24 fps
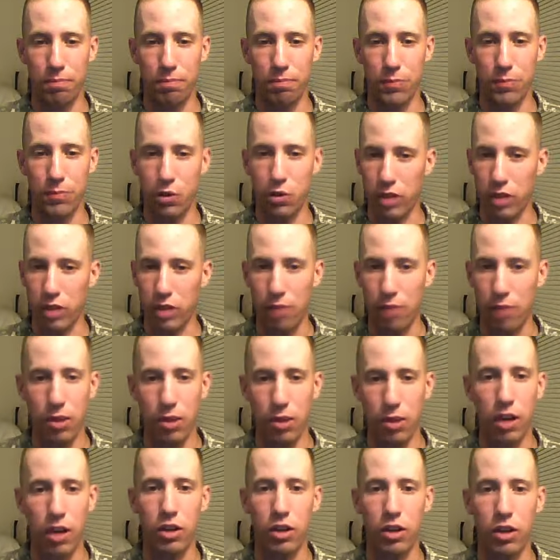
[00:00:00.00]
You'll never
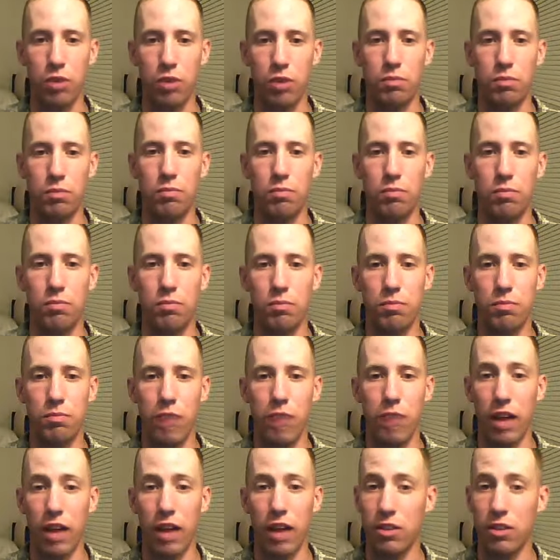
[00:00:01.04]
let it go.
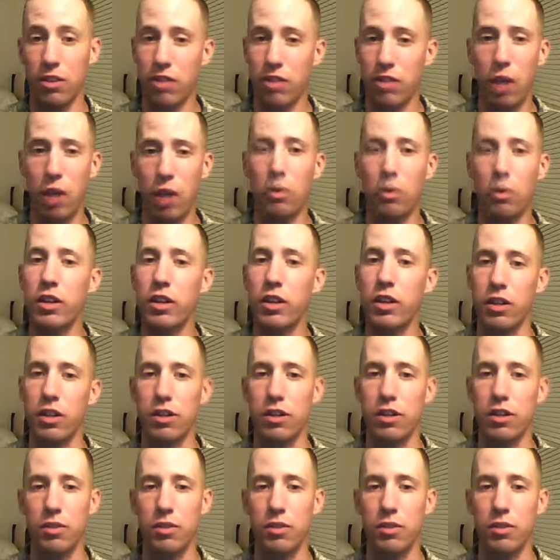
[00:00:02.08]
At least not willingly,